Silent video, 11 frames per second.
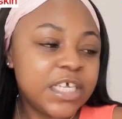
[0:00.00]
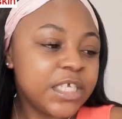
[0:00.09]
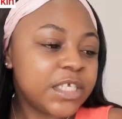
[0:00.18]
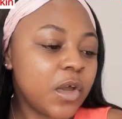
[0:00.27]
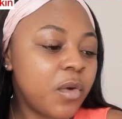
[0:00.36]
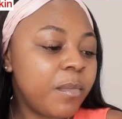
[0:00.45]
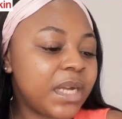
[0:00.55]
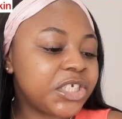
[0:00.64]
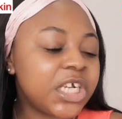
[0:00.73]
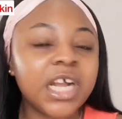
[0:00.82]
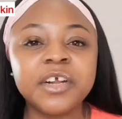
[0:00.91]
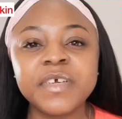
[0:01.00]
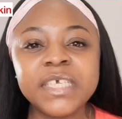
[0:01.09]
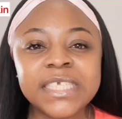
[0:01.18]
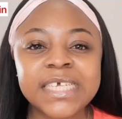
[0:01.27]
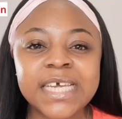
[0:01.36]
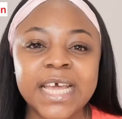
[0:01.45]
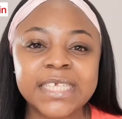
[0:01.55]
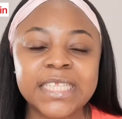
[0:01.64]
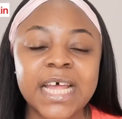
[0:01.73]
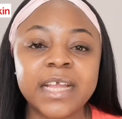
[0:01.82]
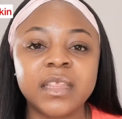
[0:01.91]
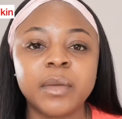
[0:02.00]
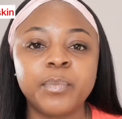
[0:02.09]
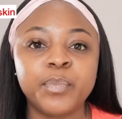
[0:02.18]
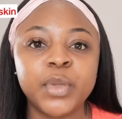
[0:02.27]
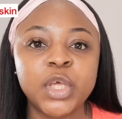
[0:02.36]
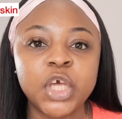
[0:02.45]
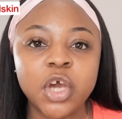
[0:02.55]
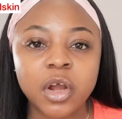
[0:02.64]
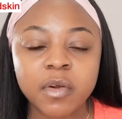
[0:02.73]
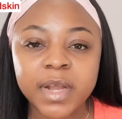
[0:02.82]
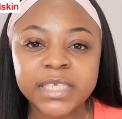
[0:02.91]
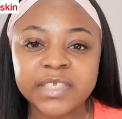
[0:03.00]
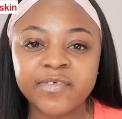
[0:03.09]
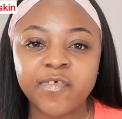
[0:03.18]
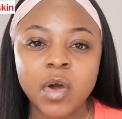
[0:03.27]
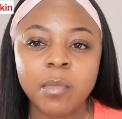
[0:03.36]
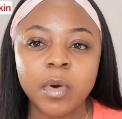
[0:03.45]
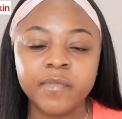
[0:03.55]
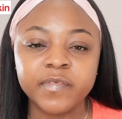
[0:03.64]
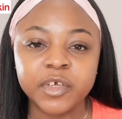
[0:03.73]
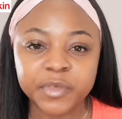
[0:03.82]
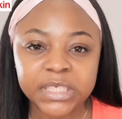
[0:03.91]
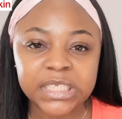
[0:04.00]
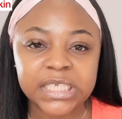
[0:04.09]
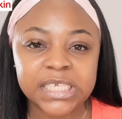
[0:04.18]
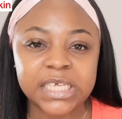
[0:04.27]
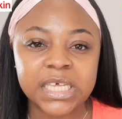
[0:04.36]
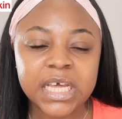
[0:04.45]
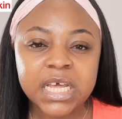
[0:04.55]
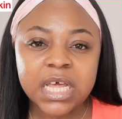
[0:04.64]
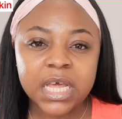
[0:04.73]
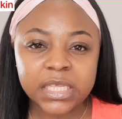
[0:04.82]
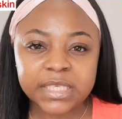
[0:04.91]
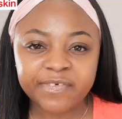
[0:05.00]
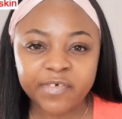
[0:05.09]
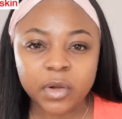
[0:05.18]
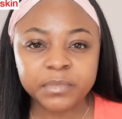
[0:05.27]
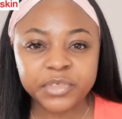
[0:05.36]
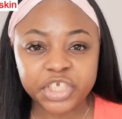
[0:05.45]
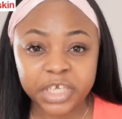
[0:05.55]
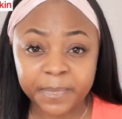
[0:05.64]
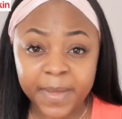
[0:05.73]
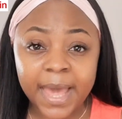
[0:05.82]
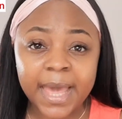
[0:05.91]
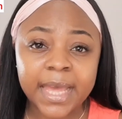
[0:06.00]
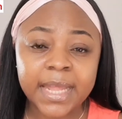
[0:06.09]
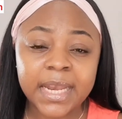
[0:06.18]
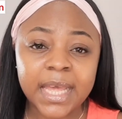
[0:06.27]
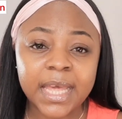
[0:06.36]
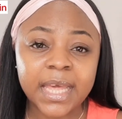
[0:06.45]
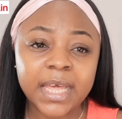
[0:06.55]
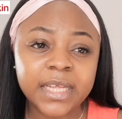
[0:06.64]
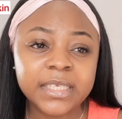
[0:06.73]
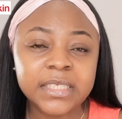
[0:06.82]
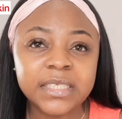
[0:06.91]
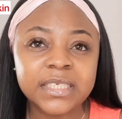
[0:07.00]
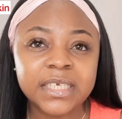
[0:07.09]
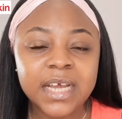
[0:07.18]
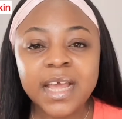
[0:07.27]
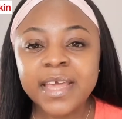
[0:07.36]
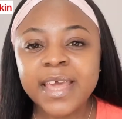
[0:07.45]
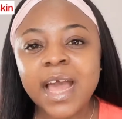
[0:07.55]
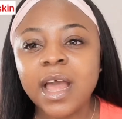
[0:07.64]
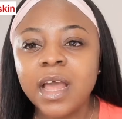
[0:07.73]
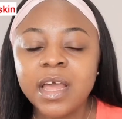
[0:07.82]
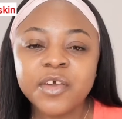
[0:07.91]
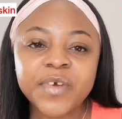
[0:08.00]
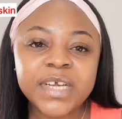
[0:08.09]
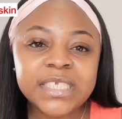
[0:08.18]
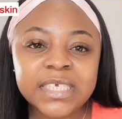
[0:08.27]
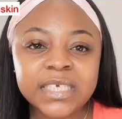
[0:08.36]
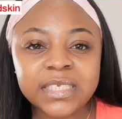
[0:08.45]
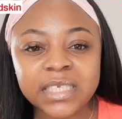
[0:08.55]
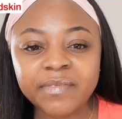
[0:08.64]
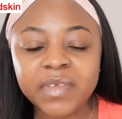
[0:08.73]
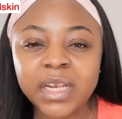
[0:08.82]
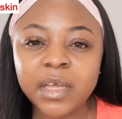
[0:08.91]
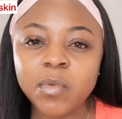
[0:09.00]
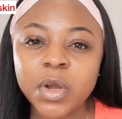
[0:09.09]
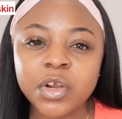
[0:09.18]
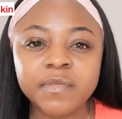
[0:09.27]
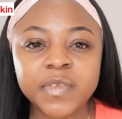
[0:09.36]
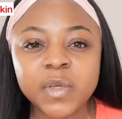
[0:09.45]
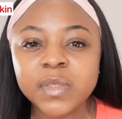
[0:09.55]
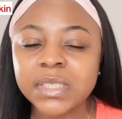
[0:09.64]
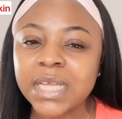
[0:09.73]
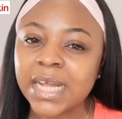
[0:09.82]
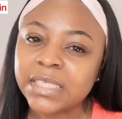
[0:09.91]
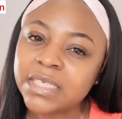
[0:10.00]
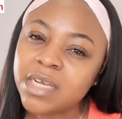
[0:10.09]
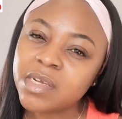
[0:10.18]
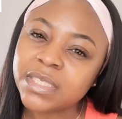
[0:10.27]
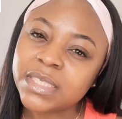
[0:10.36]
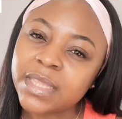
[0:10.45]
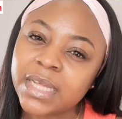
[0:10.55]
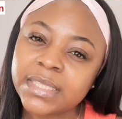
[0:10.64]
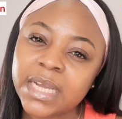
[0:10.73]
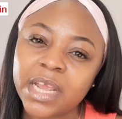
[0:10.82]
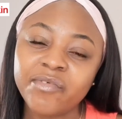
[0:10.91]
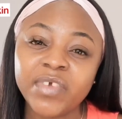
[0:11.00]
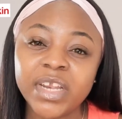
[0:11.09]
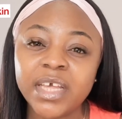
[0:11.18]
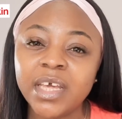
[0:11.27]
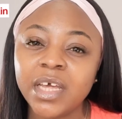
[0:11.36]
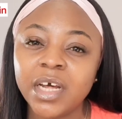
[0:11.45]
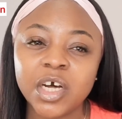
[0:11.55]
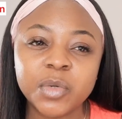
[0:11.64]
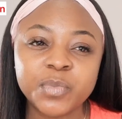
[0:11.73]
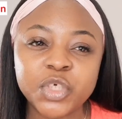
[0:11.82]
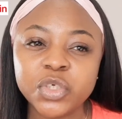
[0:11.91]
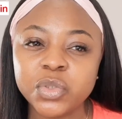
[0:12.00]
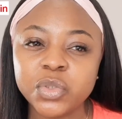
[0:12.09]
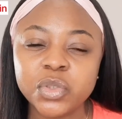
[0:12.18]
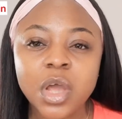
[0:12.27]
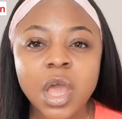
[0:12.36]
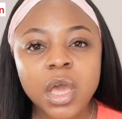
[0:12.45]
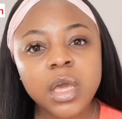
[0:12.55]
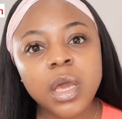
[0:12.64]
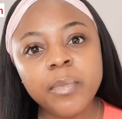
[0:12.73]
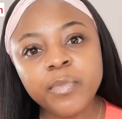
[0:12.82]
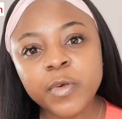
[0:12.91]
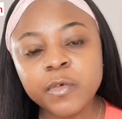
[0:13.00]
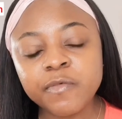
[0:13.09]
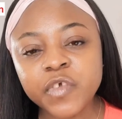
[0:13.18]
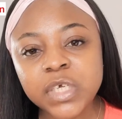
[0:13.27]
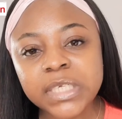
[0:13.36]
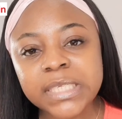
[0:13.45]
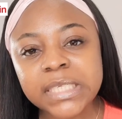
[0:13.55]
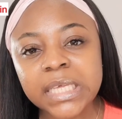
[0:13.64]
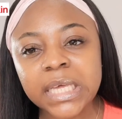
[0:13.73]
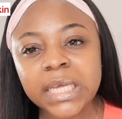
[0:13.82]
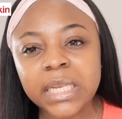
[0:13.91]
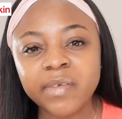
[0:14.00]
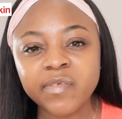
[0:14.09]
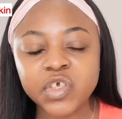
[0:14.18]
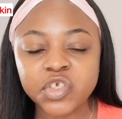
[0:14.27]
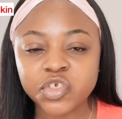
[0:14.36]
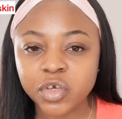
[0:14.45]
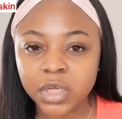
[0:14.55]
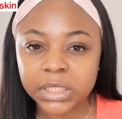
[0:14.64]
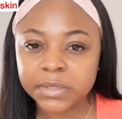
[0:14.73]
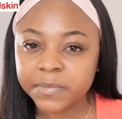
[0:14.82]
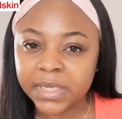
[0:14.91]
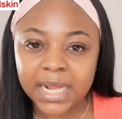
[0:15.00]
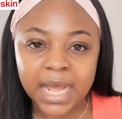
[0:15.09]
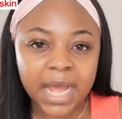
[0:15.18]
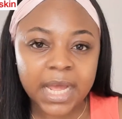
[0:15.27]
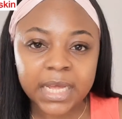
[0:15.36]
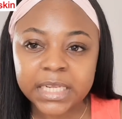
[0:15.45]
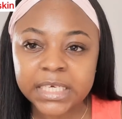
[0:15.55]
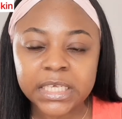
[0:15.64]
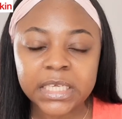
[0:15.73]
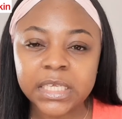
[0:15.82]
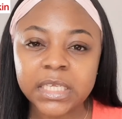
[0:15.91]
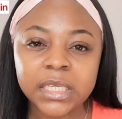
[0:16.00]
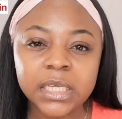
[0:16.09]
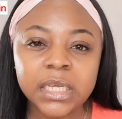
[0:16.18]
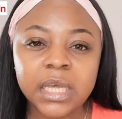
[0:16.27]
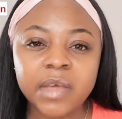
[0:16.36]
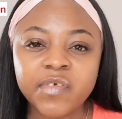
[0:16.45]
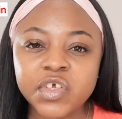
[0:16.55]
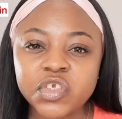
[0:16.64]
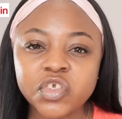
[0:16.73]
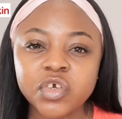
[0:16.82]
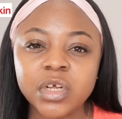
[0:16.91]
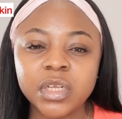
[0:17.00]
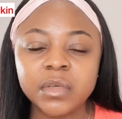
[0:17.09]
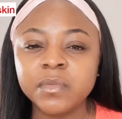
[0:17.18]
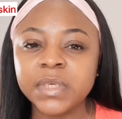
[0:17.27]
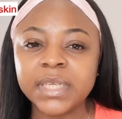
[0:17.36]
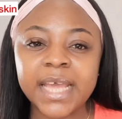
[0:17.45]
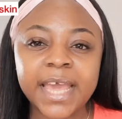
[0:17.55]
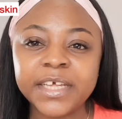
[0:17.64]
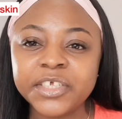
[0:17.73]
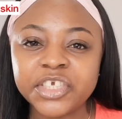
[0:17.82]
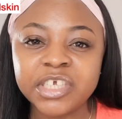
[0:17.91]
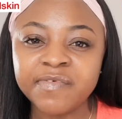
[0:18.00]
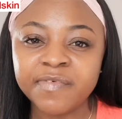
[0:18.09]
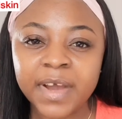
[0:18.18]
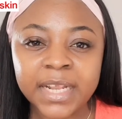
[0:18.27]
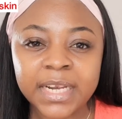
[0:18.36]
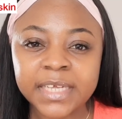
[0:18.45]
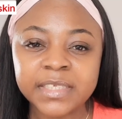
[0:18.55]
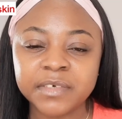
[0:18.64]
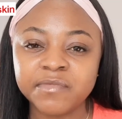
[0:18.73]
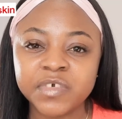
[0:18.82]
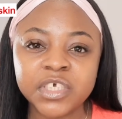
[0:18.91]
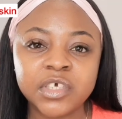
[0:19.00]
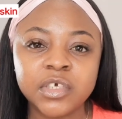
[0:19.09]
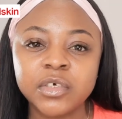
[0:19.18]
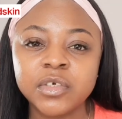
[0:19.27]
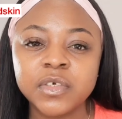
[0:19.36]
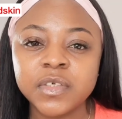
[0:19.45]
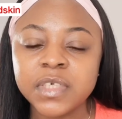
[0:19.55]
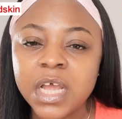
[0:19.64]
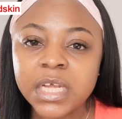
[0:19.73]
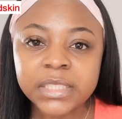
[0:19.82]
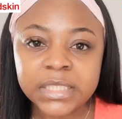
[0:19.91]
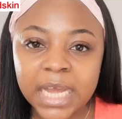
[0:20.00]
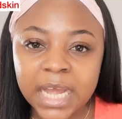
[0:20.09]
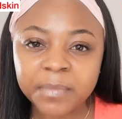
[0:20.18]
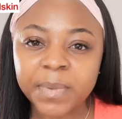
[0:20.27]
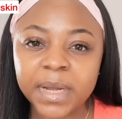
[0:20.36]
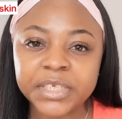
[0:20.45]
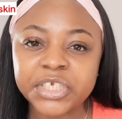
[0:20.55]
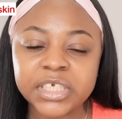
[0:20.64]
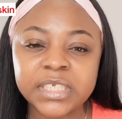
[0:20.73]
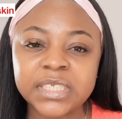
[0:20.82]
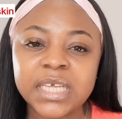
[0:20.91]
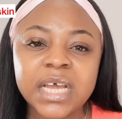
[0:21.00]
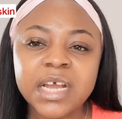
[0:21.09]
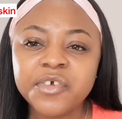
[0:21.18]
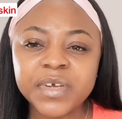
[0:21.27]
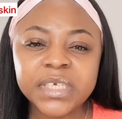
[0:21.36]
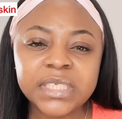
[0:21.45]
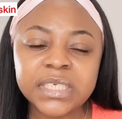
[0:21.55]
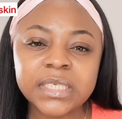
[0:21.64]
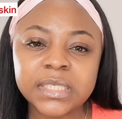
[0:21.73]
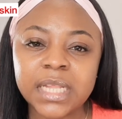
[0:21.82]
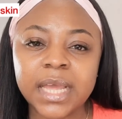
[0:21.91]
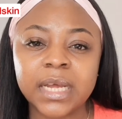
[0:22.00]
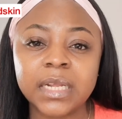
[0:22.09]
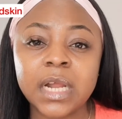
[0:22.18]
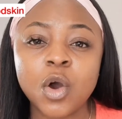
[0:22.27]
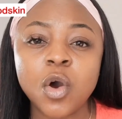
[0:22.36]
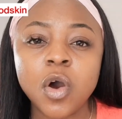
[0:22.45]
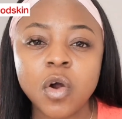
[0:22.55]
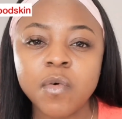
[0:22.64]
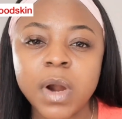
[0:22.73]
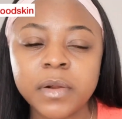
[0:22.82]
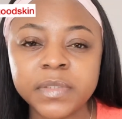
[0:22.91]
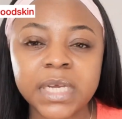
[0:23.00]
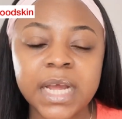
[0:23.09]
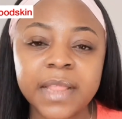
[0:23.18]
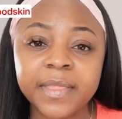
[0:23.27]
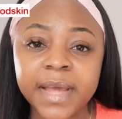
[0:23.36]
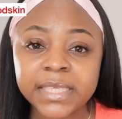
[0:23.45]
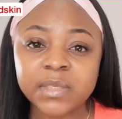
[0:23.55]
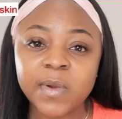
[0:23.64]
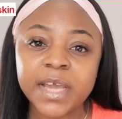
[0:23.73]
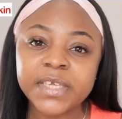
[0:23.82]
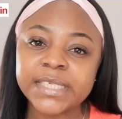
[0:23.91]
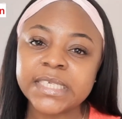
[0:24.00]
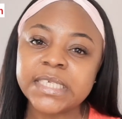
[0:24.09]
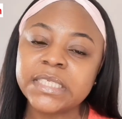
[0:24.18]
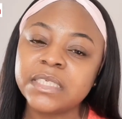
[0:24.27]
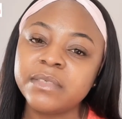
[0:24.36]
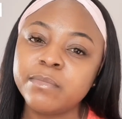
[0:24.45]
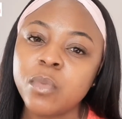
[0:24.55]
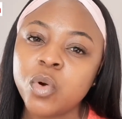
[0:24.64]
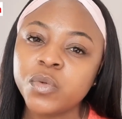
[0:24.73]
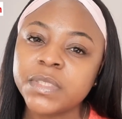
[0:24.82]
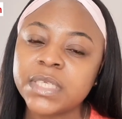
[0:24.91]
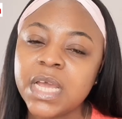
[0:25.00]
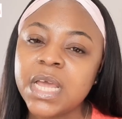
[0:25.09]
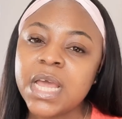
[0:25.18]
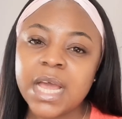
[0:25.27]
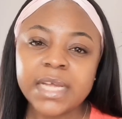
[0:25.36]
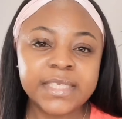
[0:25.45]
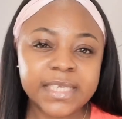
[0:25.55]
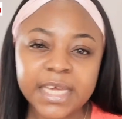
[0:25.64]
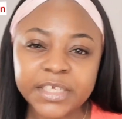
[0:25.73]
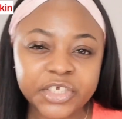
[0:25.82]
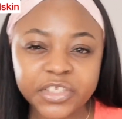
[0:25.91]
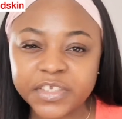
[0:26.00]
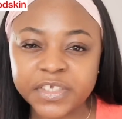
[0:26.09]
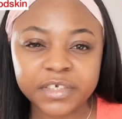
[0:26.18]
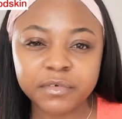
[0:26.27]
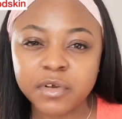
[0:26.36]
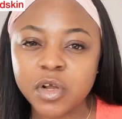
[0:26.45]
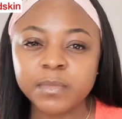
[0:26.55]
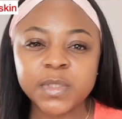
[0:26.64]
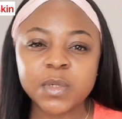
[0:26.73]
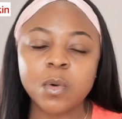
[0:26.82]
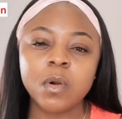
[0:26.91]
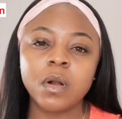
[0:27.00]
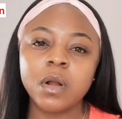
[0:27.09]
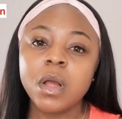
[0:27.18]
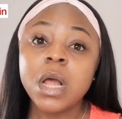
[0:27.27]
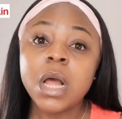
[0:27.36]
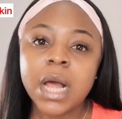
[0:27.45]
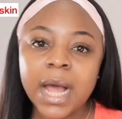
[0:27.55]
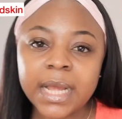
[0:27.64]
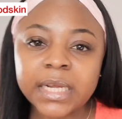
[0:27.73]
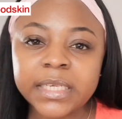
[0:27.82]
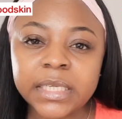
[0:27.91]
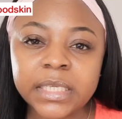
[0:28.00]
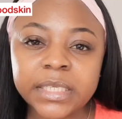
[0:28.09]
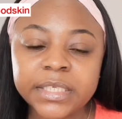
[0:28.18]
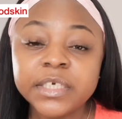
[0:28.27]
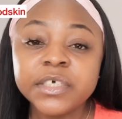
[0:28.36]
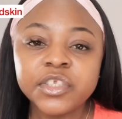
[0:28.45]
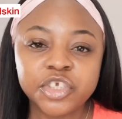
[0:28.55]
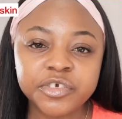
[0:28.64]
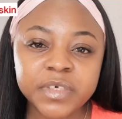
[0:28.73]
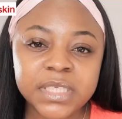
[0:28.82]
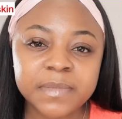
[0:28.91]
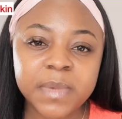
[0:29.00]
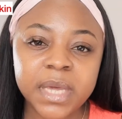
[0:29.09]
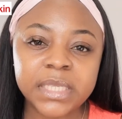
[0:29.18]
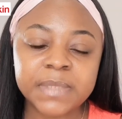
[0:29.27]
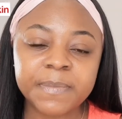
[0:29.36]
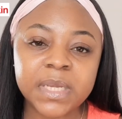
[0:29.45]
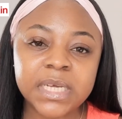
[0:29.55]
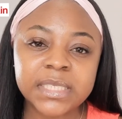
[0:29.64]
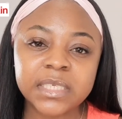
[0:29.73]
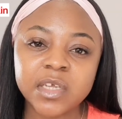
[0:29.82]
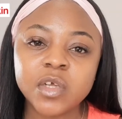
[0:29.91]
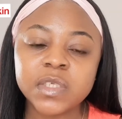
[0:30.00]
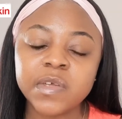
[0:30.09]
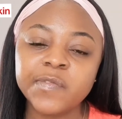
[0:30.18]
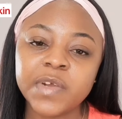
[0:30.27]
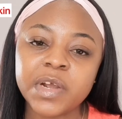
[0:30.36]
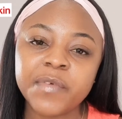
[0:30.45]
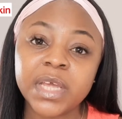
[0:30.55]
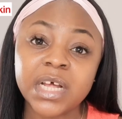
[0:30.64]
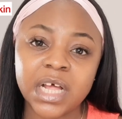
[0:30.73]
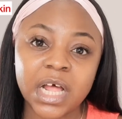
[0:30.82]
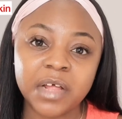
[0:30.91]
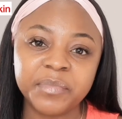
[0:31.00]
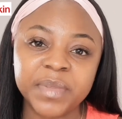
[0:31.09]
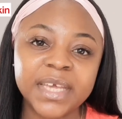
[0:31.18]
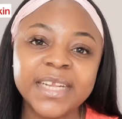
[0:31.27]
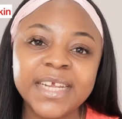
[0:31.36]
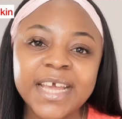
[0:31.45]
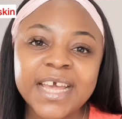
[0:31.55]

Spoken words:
So matcha green tea is like the purest form of green tea. It's from Japan, and yeah, green tea is definitely one of those antioxidants that can really help you improve your skin if you're struggling with acne, if you're struggling with aging, fine lines and wrinkles, dark patches. Green tea is like an all-rounder, and that's why you see it in most anti-aging serums or acne treatments, because it's also very calming.